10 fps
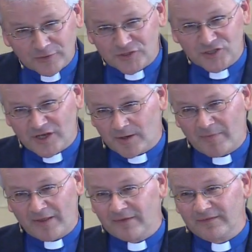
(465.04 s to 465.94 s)
want to share
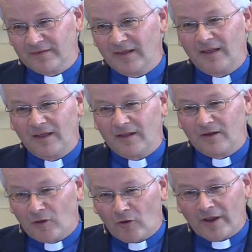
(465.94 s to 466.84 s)
about this
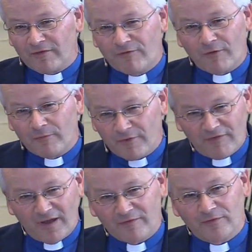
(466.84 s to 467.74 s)
longing for
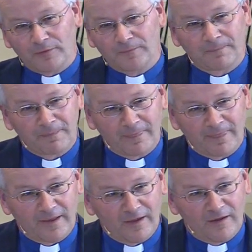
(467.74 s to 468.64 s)
revival
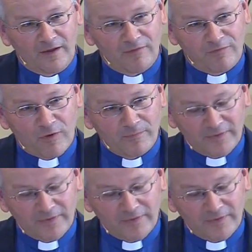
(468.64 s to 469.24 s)
from